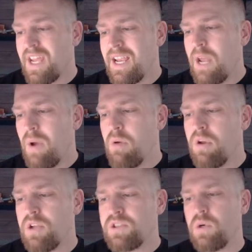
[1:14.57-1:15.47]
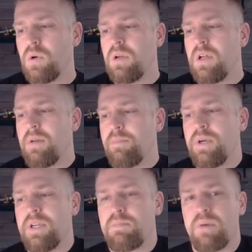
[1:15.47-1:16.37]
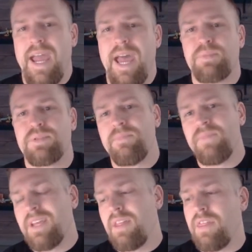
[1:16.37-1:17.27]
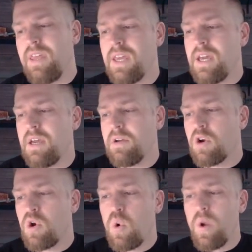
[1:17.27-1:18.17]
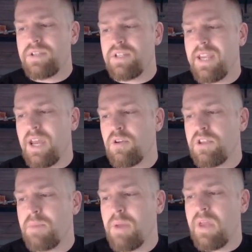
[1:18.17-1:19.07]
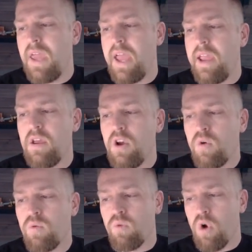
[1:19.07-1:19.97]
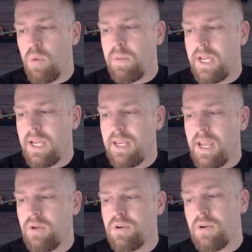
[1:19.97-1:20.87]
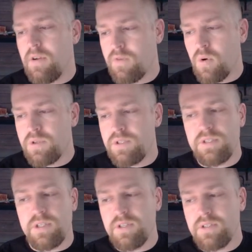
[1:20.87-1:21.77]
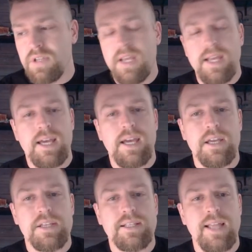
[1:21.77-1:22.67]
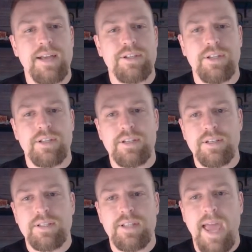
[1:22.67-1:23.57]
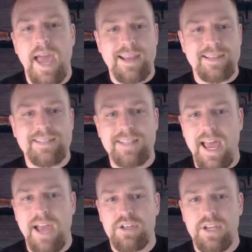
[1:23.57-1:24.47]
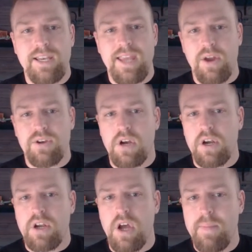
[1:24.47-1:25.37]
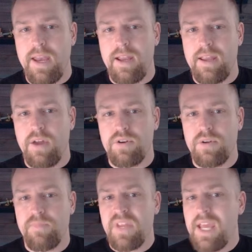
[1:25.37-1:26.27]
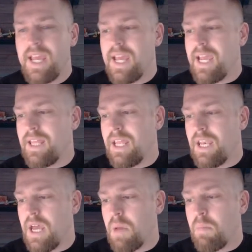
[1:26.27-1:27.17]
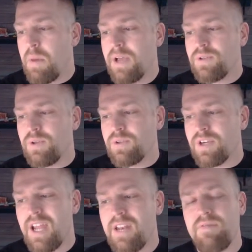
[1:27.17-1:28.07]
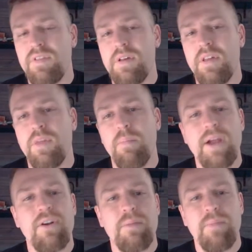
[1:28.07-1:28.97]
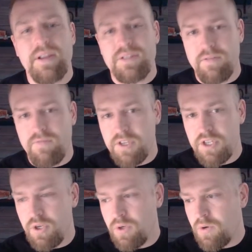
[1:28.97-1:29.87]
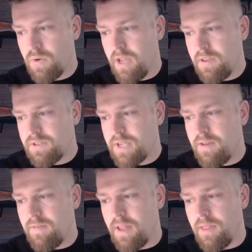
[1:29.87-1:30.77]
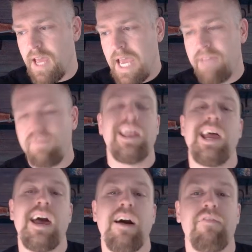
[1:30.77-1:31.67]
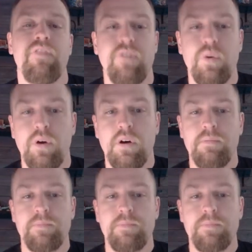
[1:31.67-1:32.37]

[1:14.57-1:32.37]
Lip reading: Now, I would also put perhaps the quest encounter. This might be a role-play encounter. Of course, this is hack and slash encounter, or combat encounter. And then puzzles are kind of the merry mix of the two, right? It's kind of the half and half, if you will.